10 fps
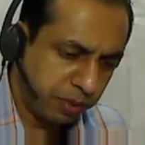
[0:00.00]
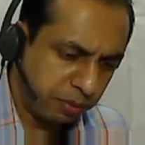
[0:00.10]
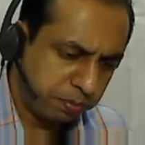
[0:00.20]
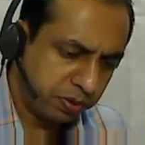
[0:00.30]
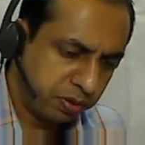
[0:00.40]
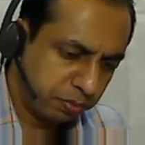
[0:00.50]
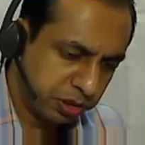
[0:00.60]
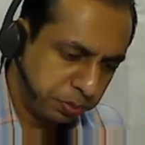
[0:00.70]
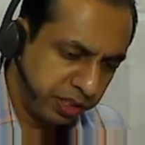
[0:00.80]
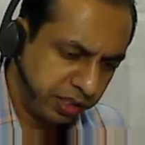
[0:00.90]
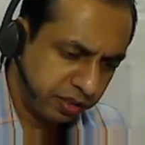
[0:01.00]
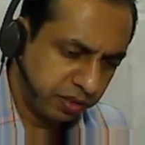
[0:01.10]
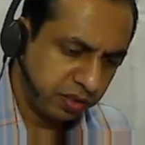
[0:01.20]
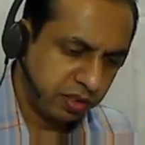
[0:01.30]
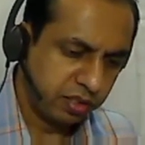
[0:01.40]
amp must be
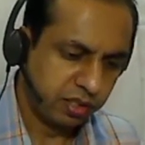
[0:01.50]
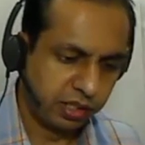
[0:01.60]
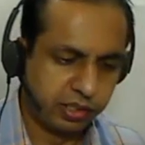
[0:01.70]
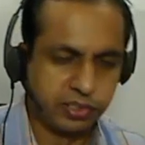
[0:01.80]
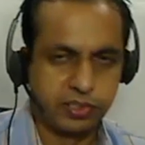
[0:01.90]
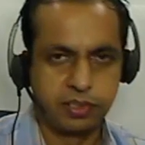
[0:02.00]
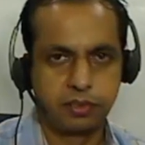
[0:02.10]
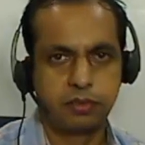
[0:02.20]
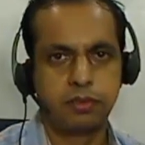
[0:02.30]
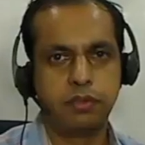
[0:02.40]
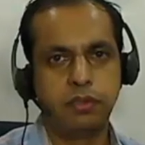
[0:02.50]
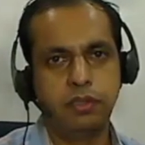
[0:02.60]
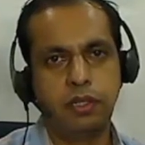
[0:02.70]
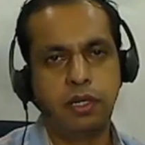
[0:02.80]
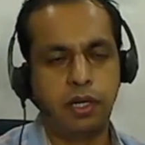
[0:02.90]
like this.
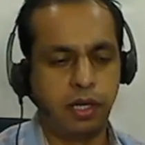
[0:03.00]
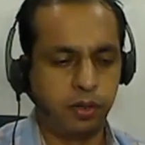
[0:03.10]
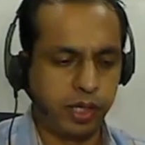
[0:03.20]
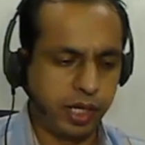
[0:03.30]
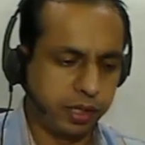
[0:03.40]
Okay,